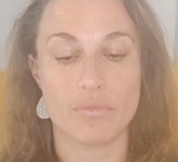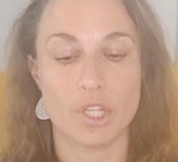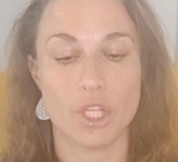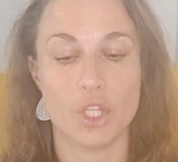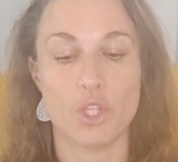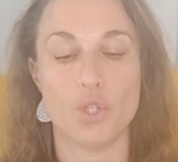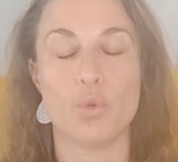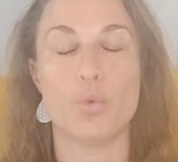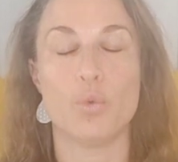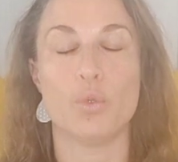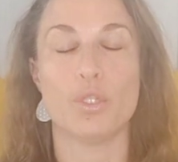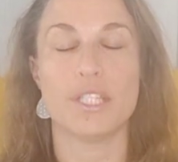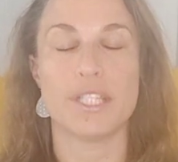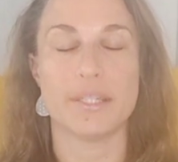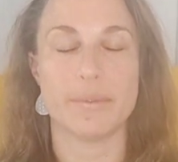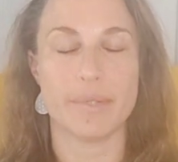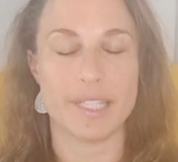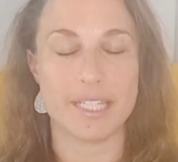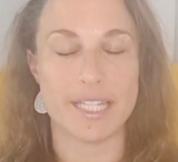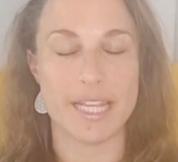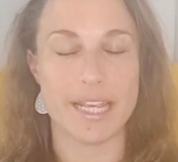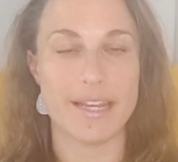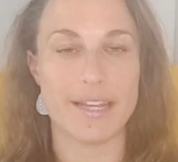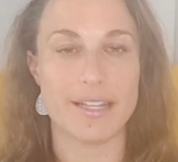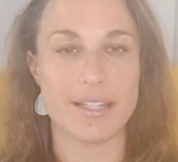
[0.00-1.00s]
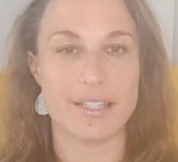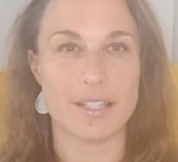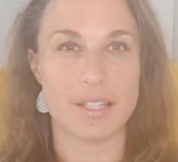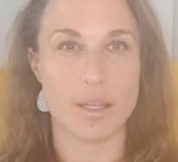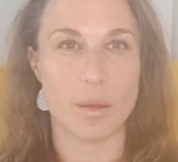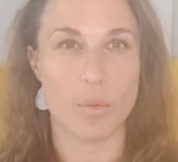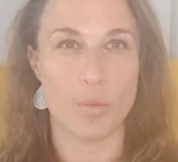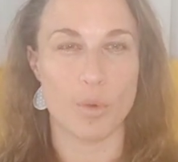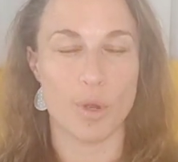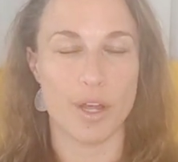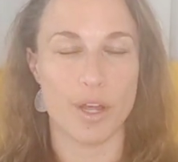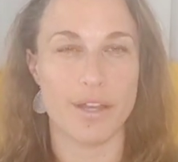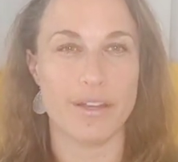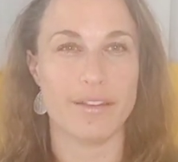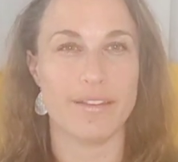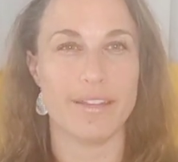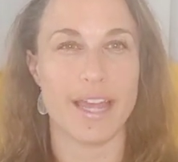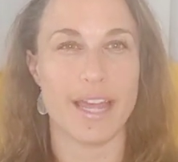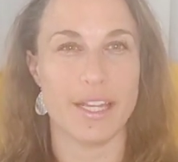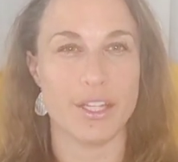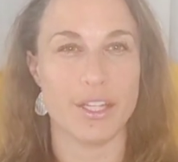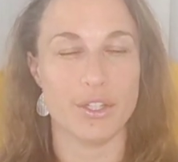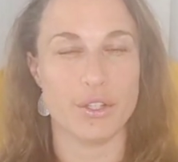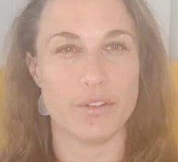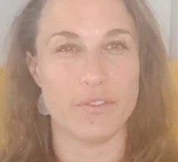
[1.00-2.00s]
you would be dating someone
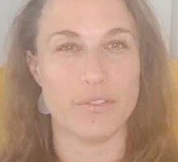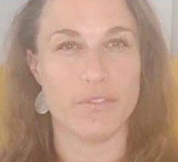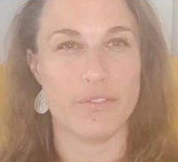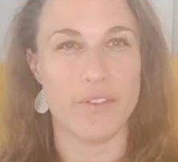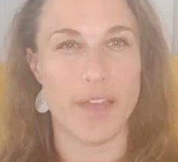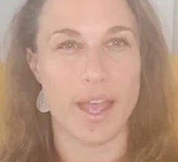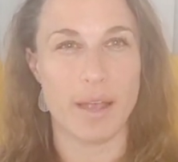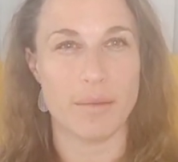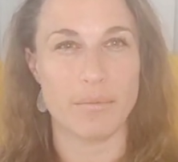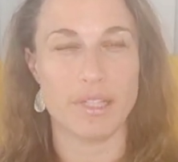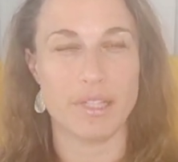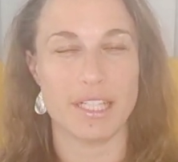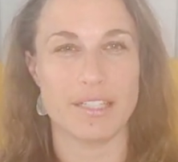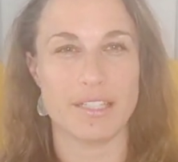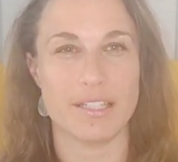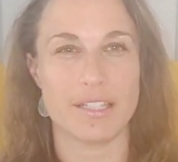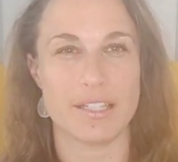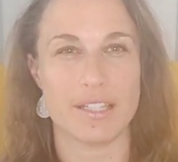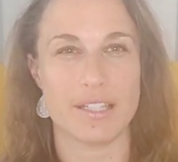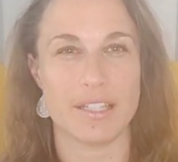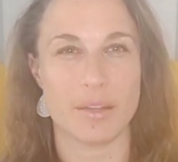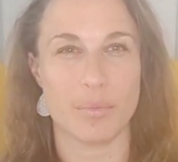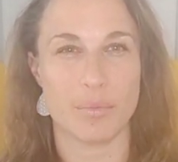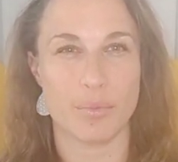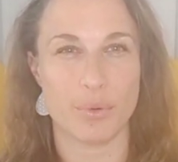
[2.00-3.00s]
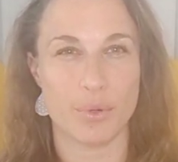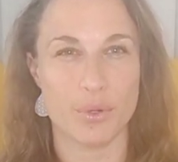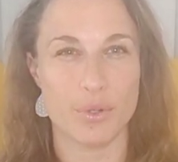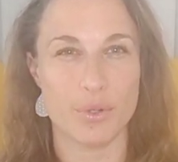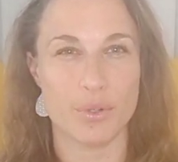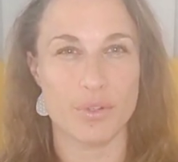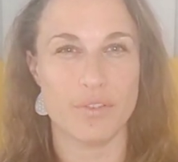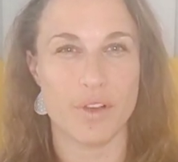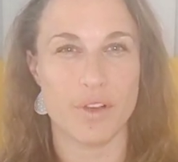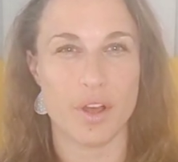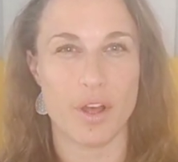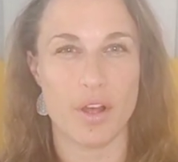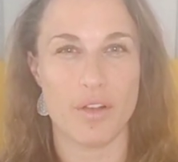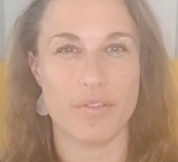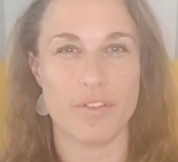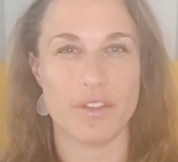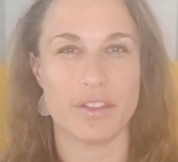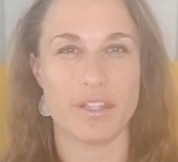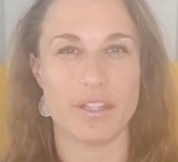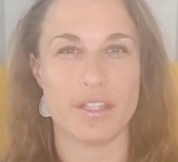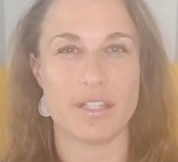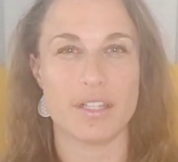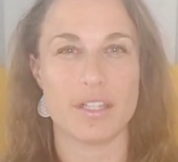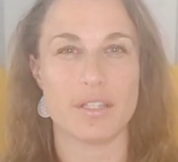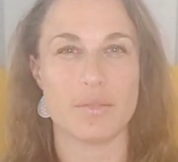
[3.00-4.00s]
that your family doesn't approve of.
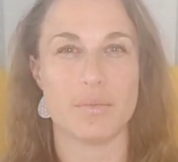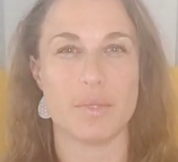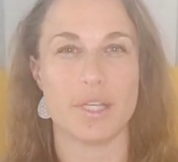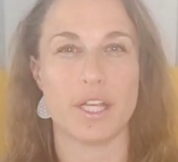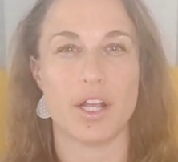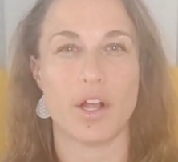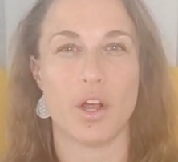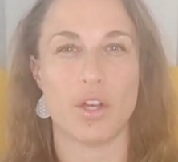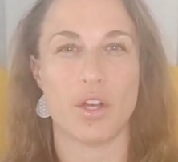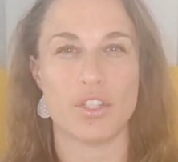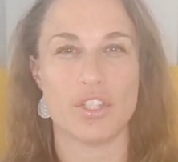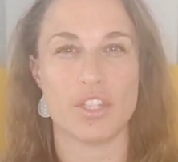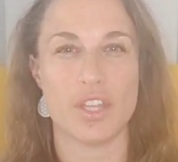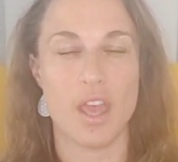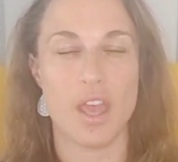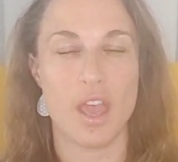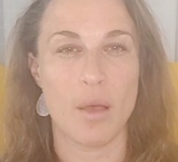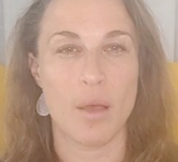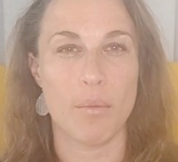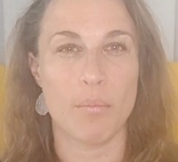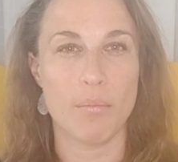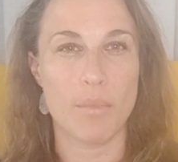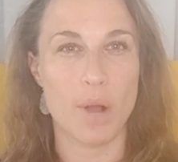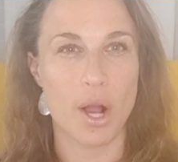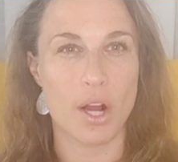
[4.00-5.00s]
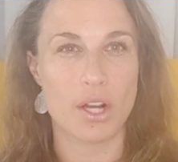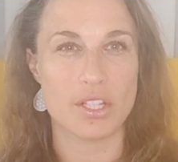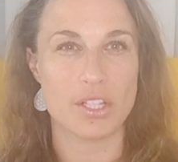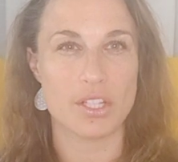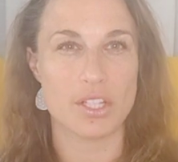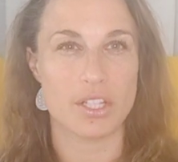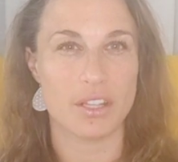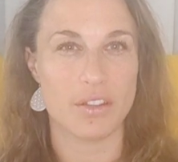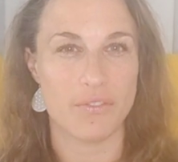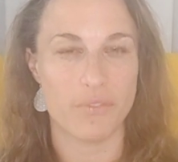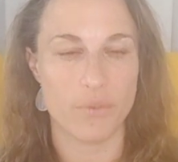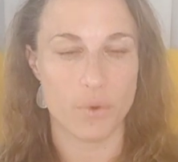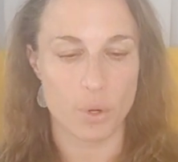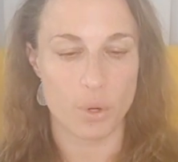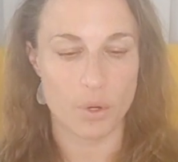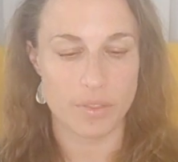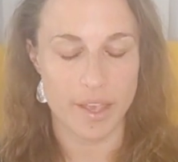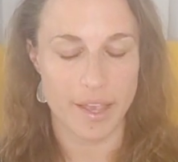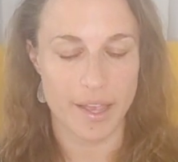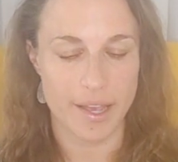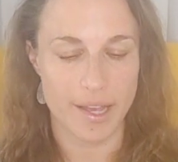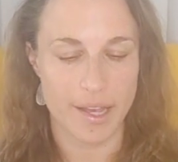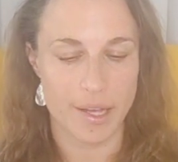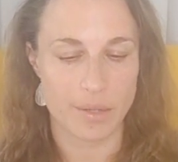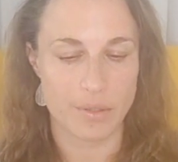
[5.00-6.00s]
And this is because Mars in the fourth
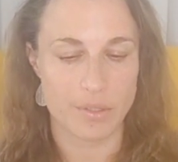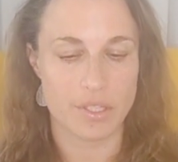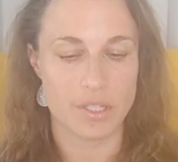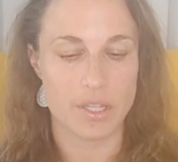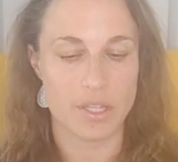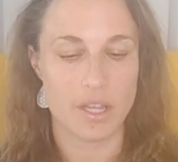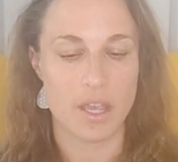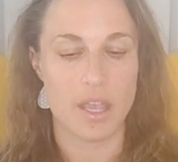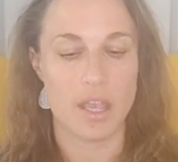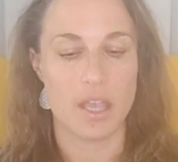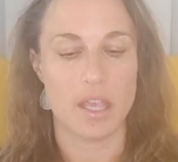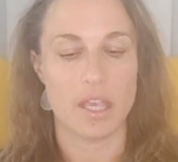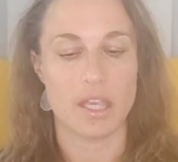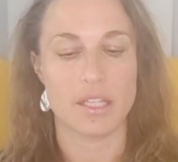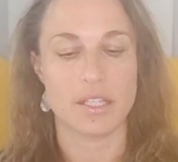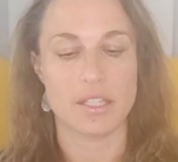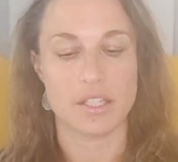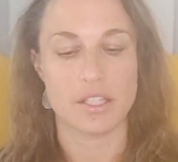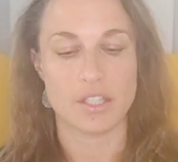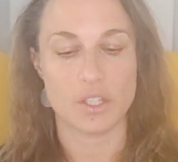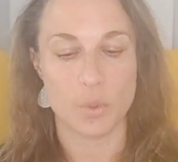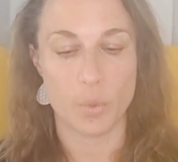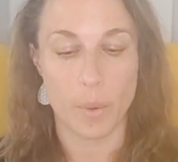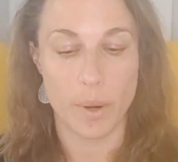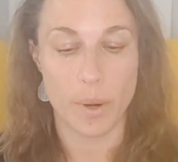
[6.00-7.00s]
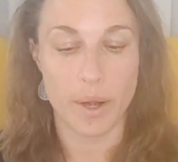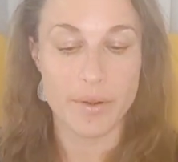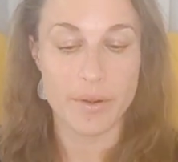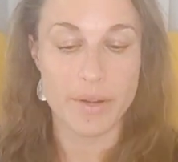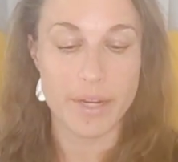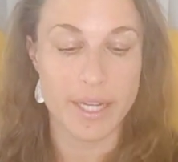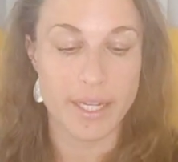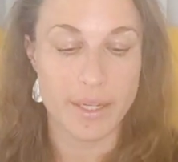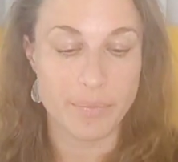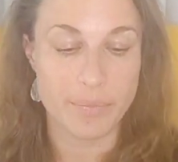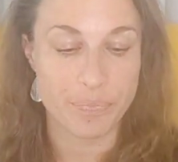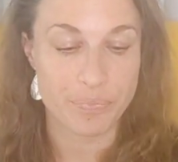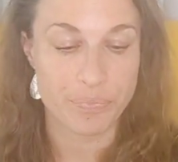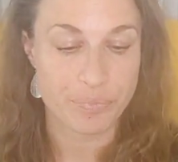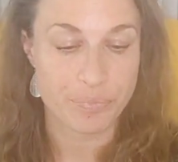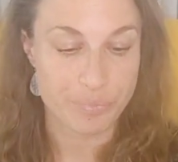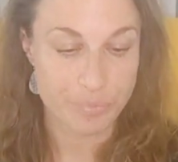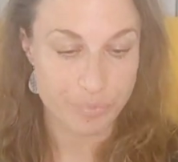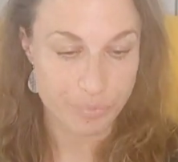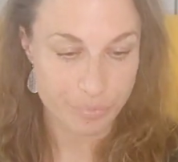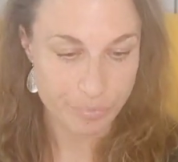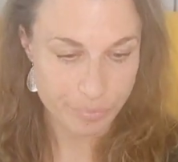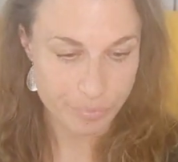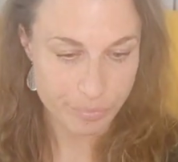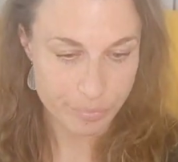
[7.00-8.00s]
house is squaring
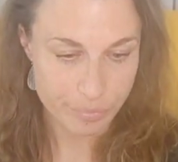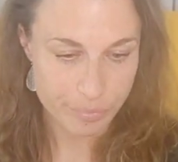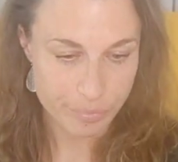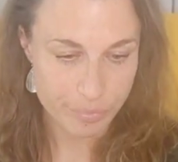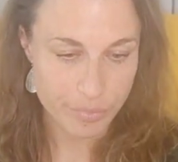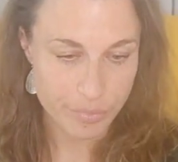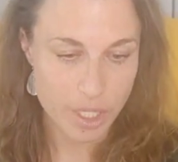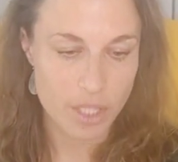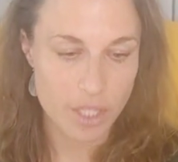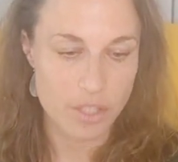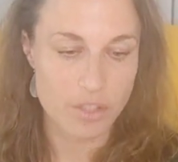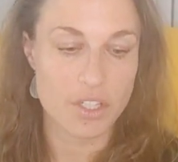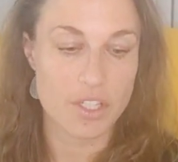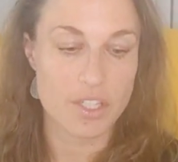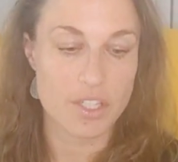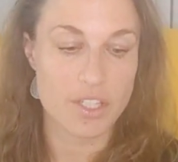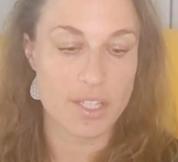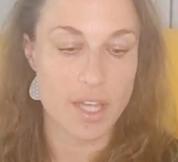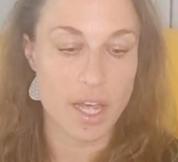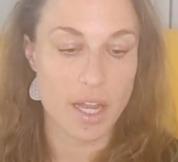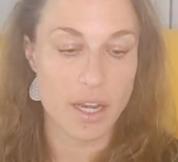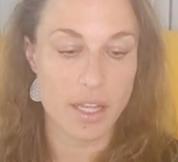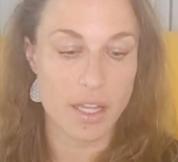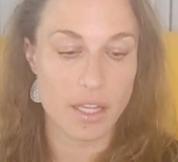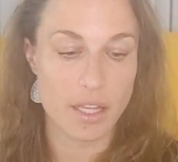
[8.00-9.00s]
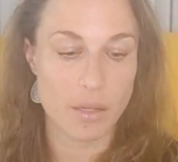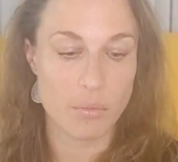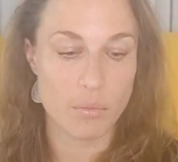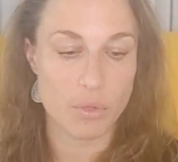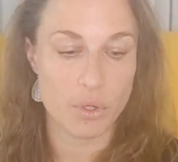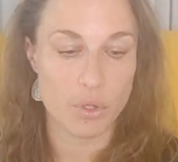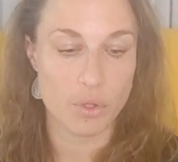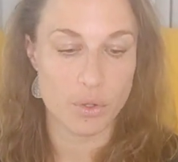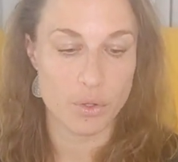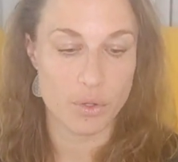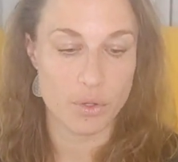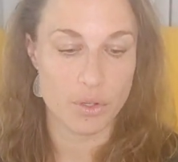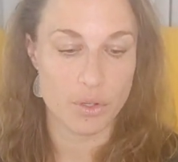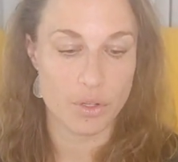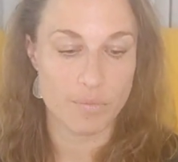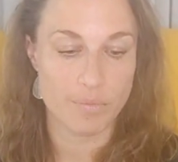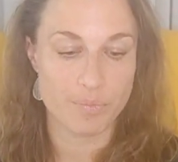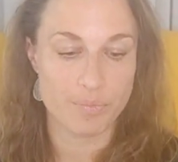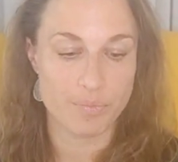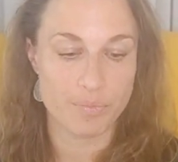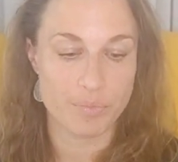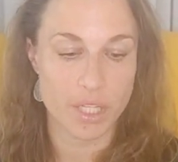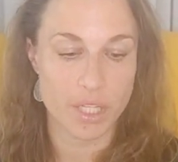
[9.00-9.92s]
the sun and the moon